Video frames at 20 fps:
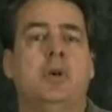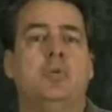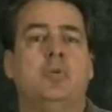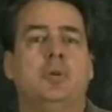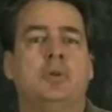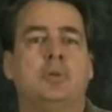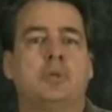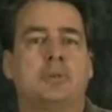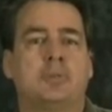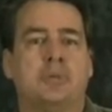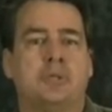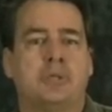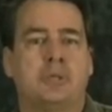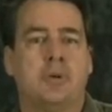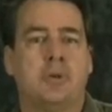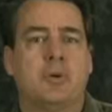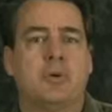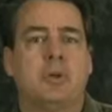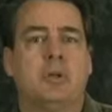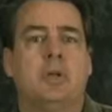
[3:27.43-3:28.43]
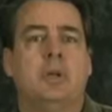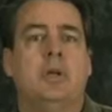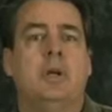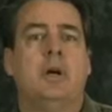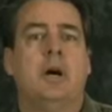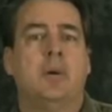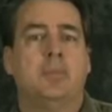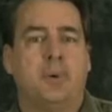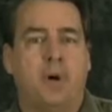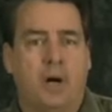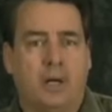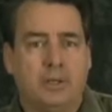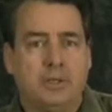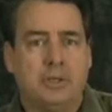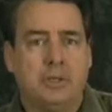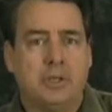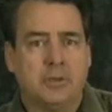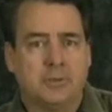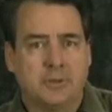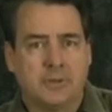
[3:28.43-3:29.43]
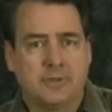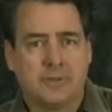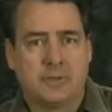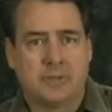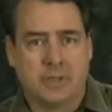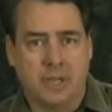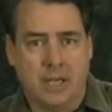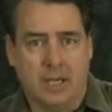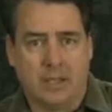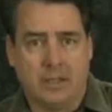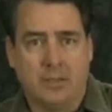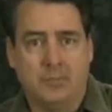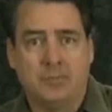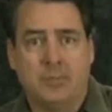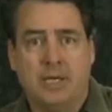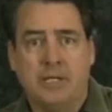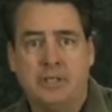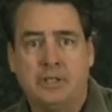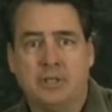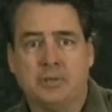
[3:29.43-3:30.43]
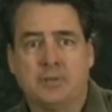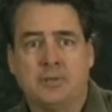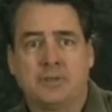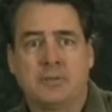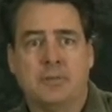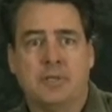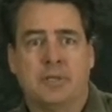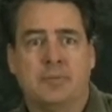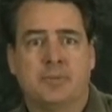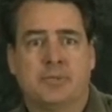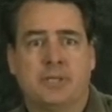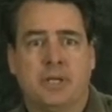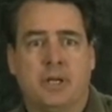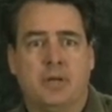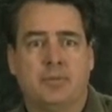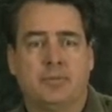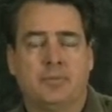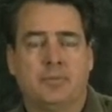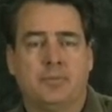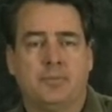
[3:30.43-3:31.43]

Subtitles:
which was bestowed upon Joseph's son by Joseph Smith himself.